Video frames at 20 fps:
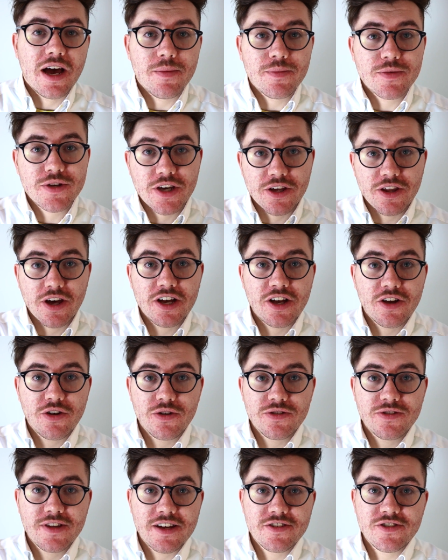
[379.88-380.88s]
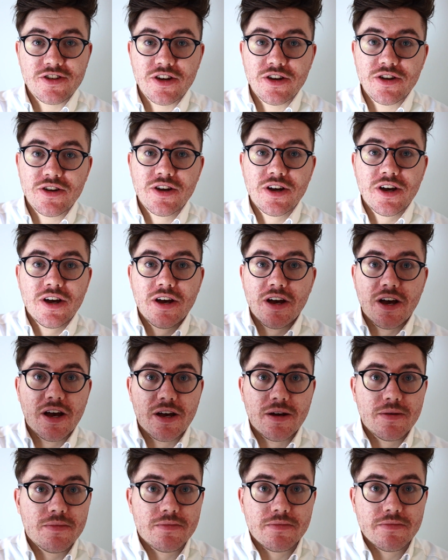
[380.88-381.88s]
so that I can contact you
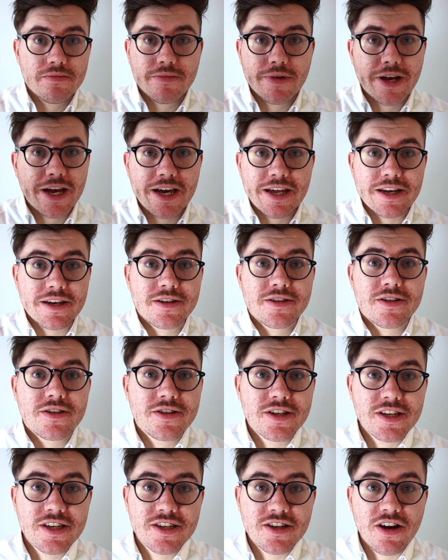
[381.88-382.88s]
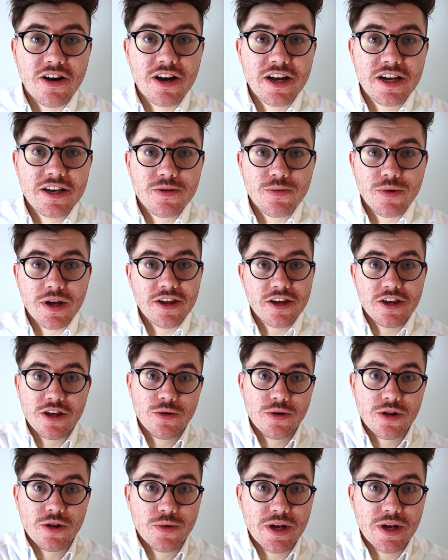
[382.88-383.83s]
and decide whether you're the